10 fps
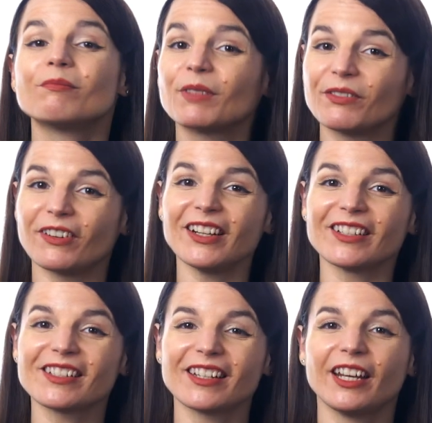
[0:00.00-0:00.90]
But
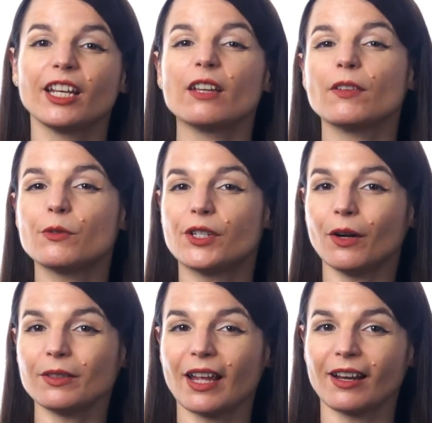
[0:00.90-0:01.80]
first, if you
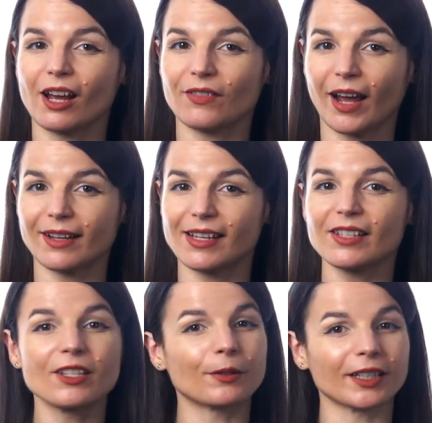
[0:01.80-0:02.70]
don't yet have
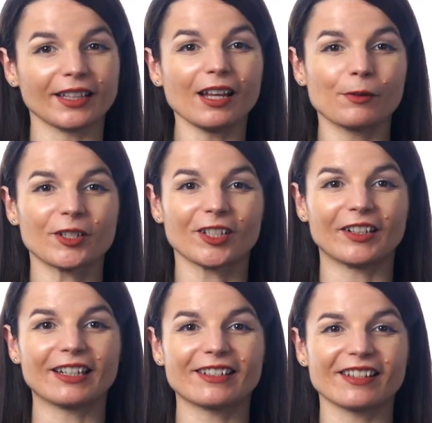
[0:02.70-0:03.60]
access to our language
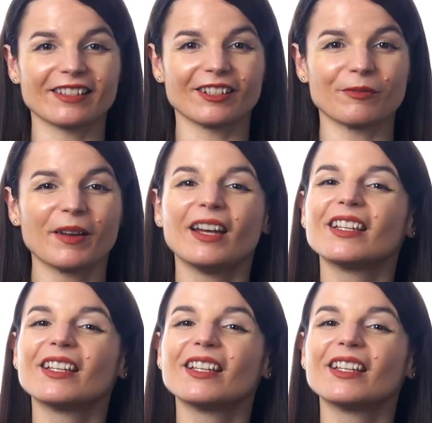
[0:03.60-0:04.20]
learning system,